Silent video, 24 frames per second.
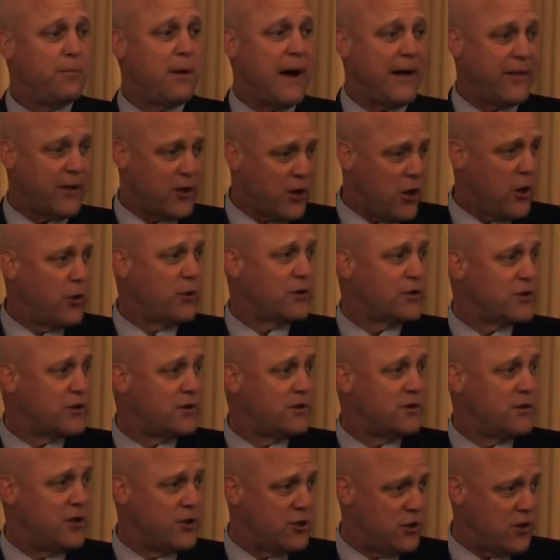by the coast.
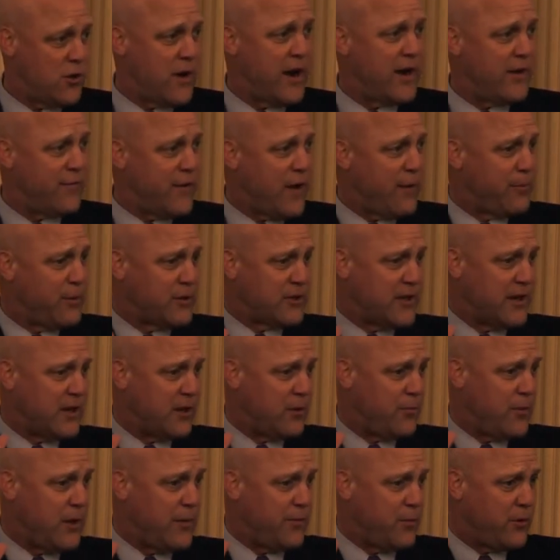Did you know 85%
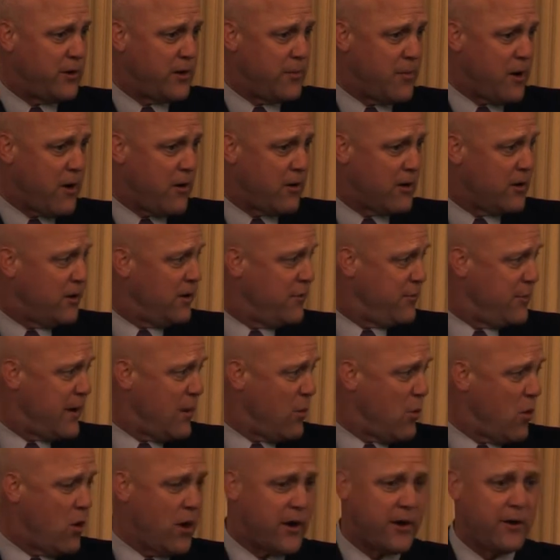of the people in America live
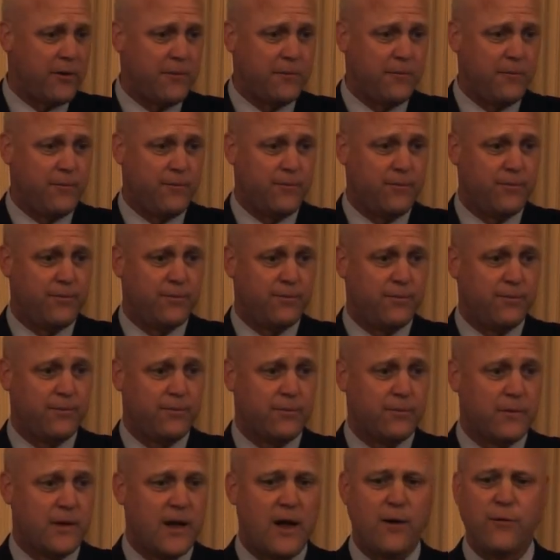by water?
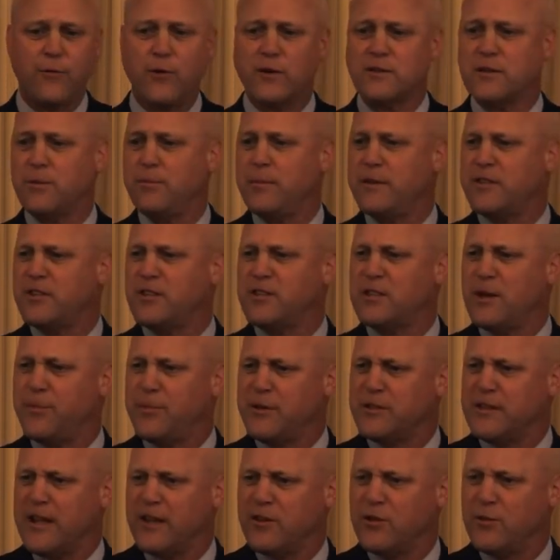How far is it?
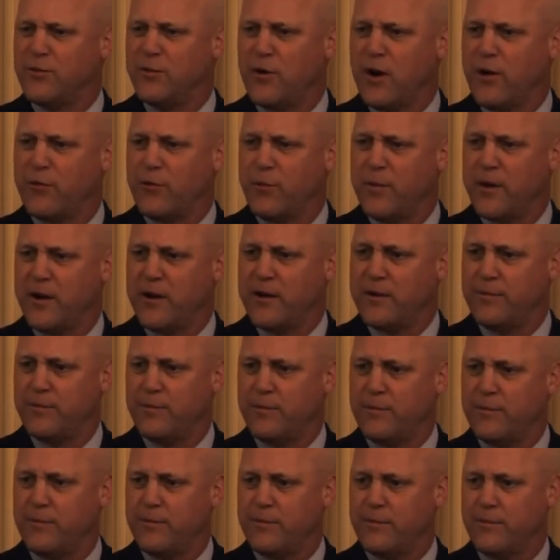Mississippi's not too far from here, huh?
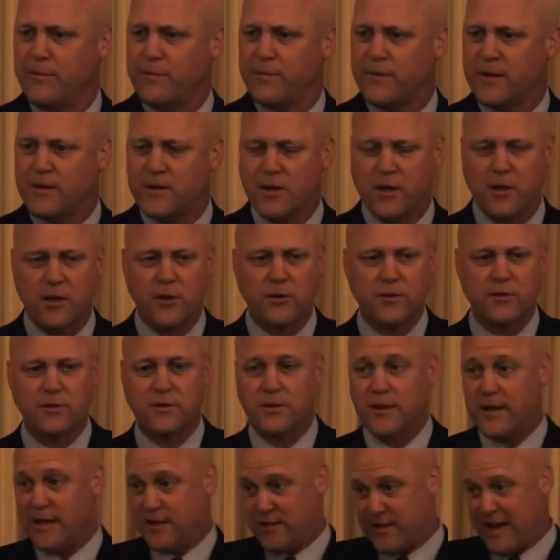Is it
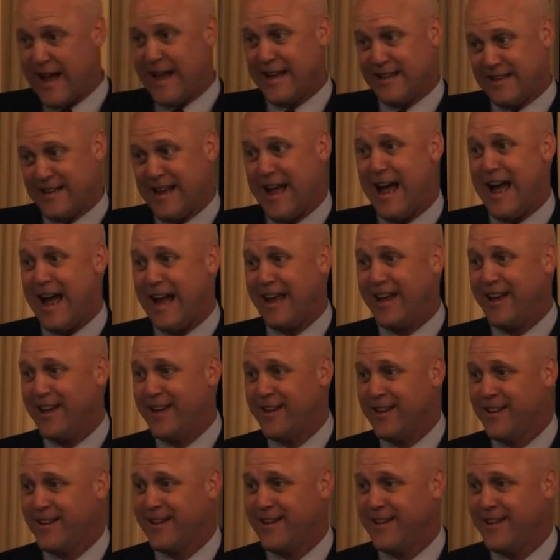close? It's high. It's high.
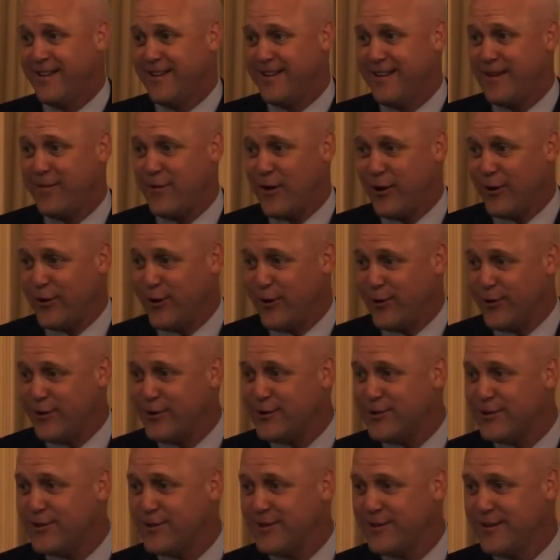Have y'all
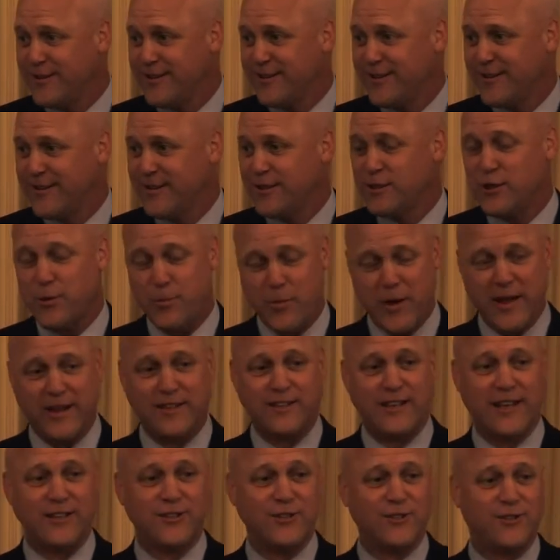noticed? Should pay
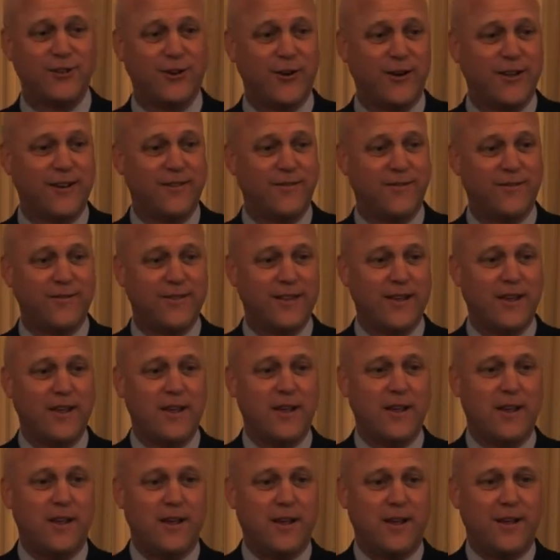attention to it.
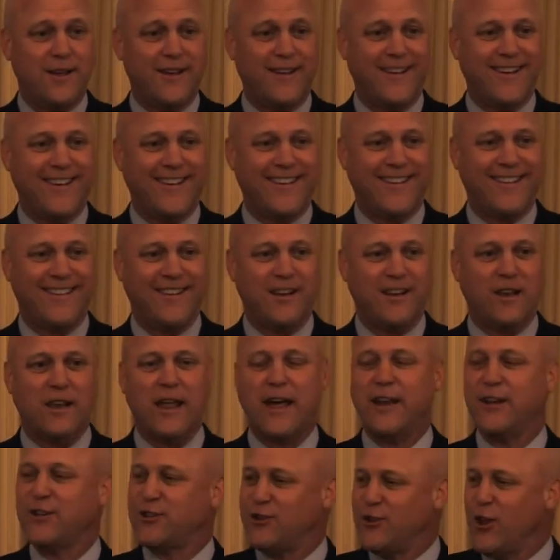
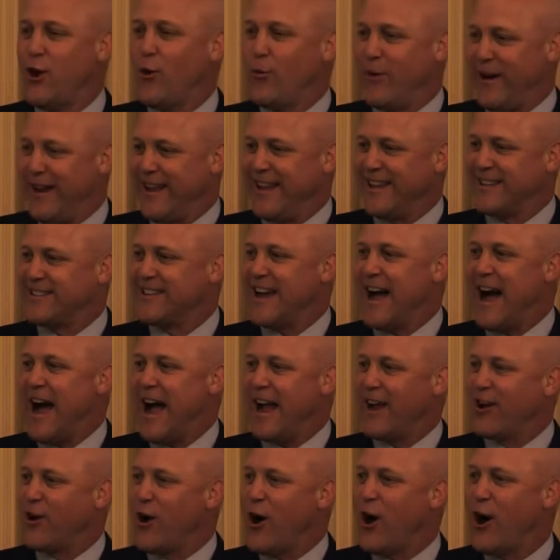Let us know when it gets
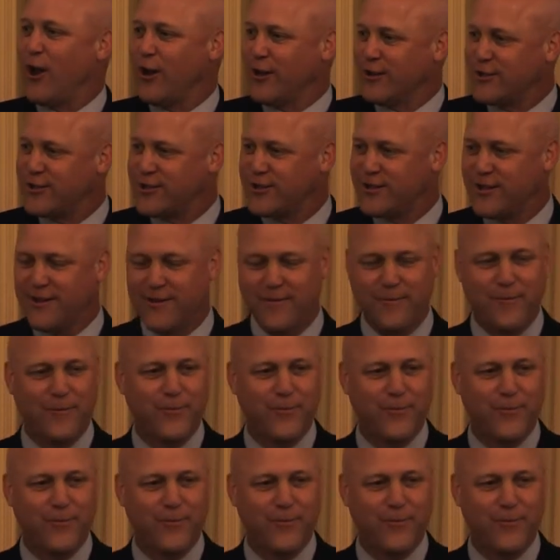high. Call us.